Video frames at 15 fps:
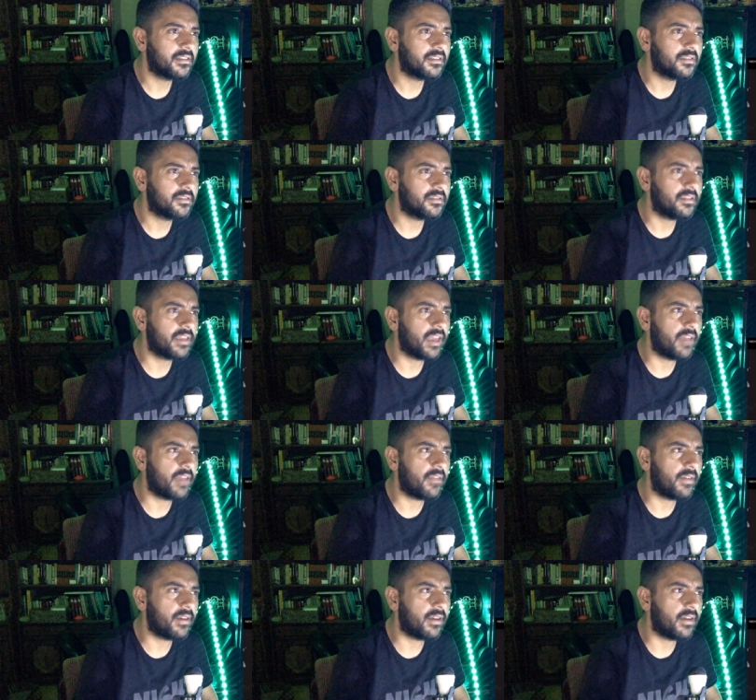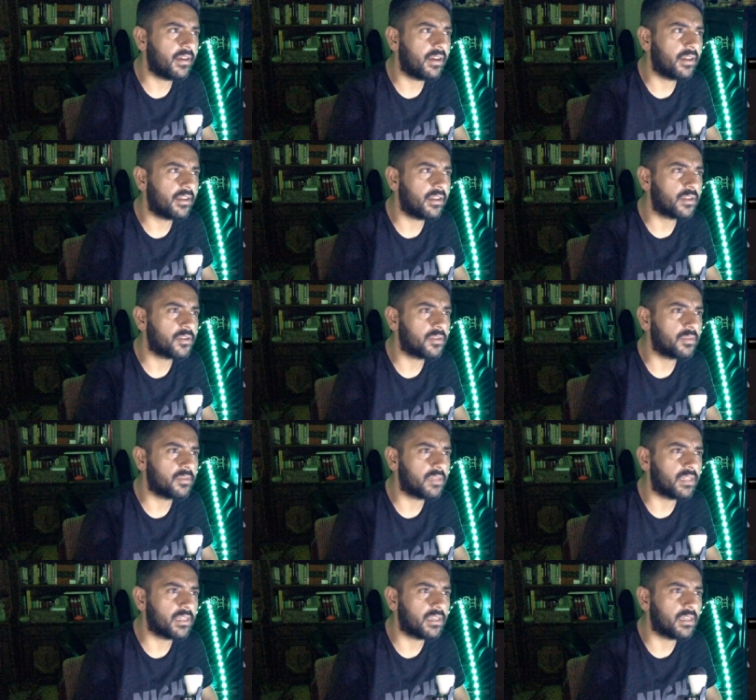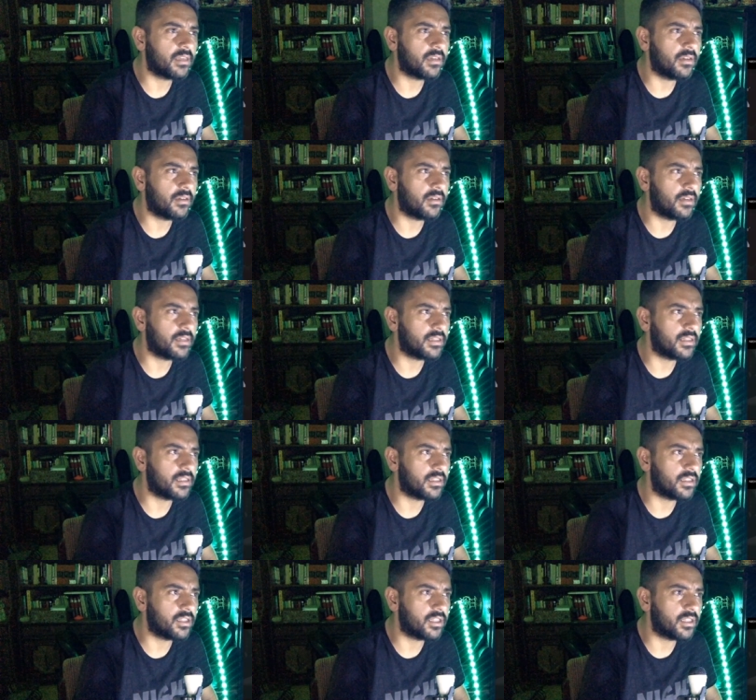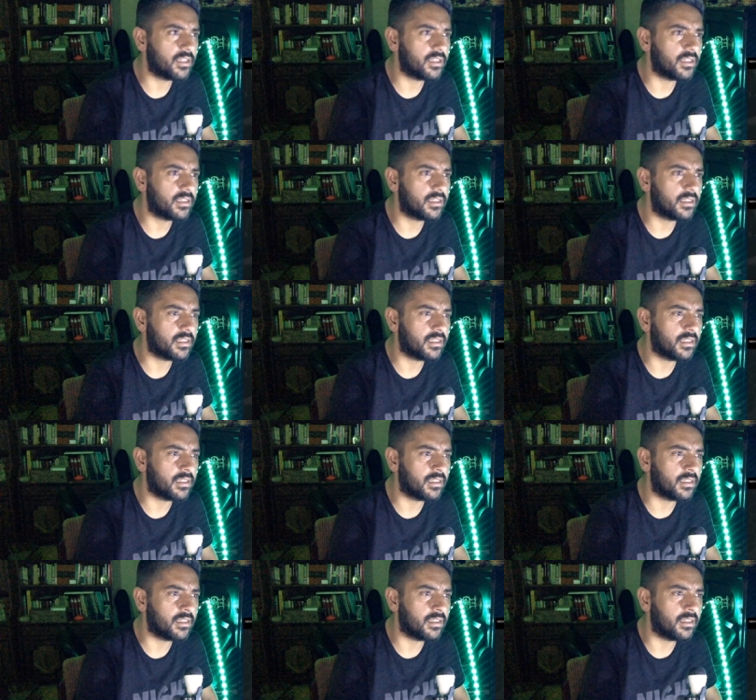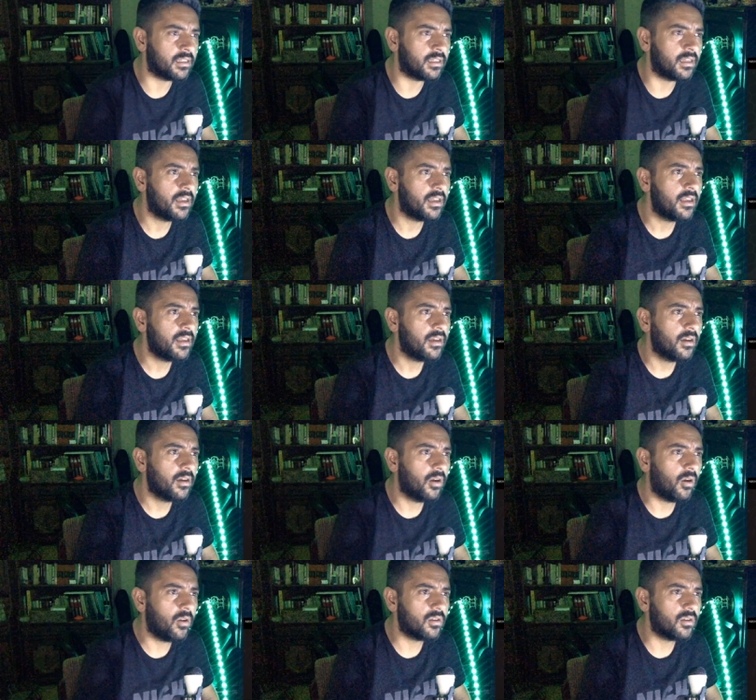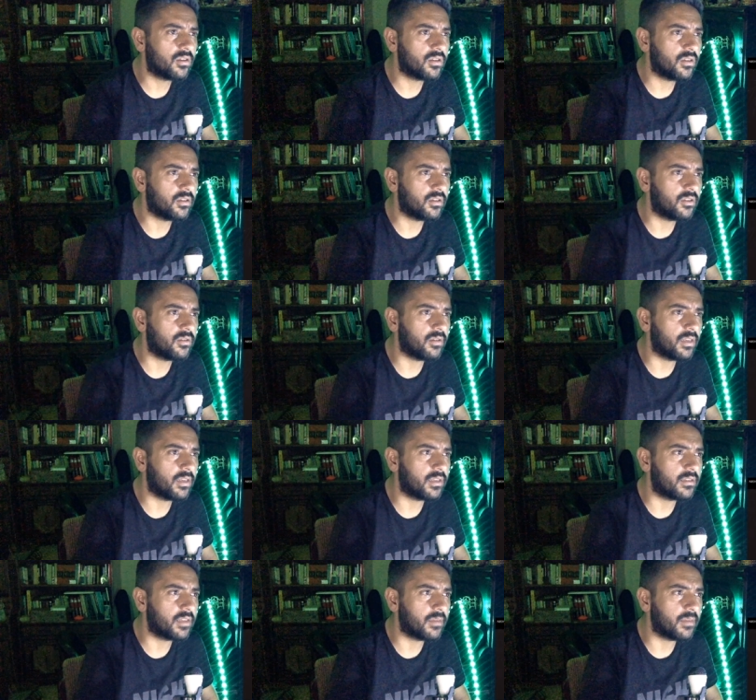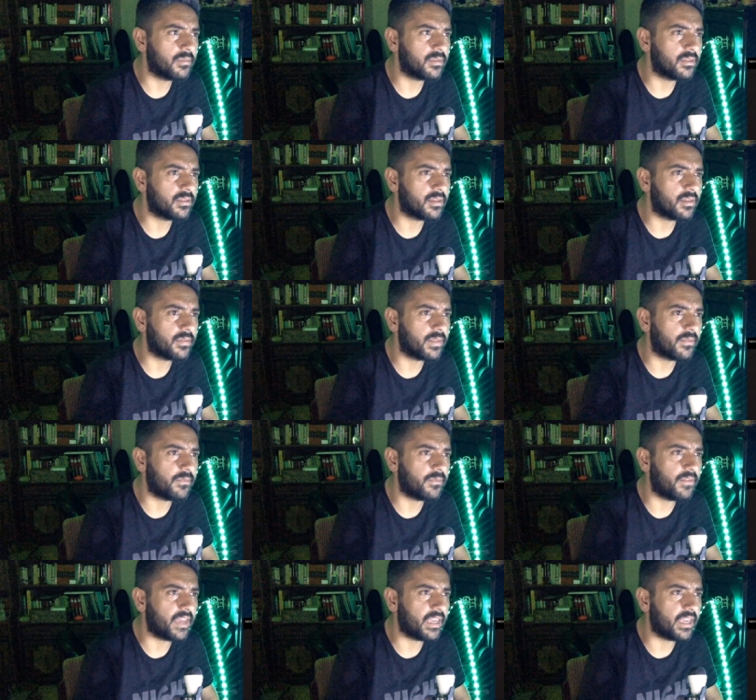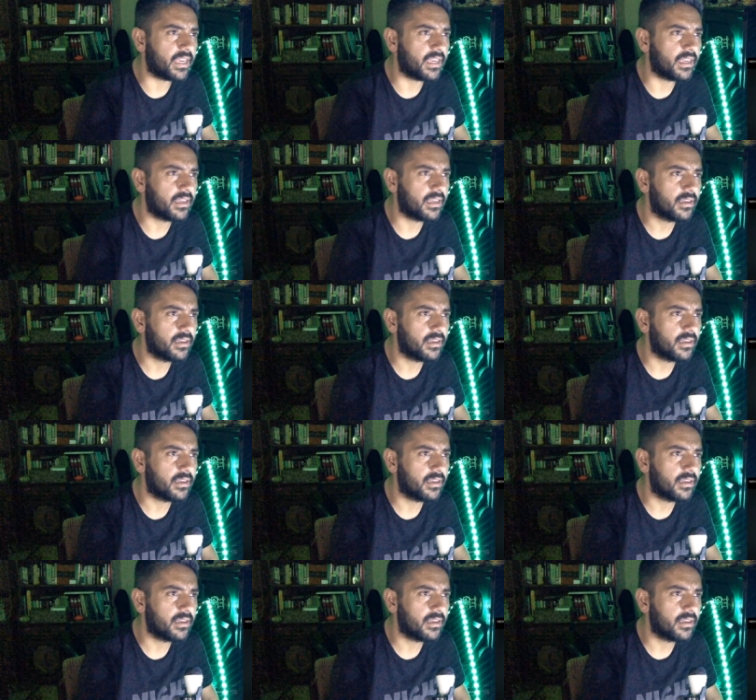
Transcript: Do they have an actual meaning or is it just uh, uh, also doing some something fake?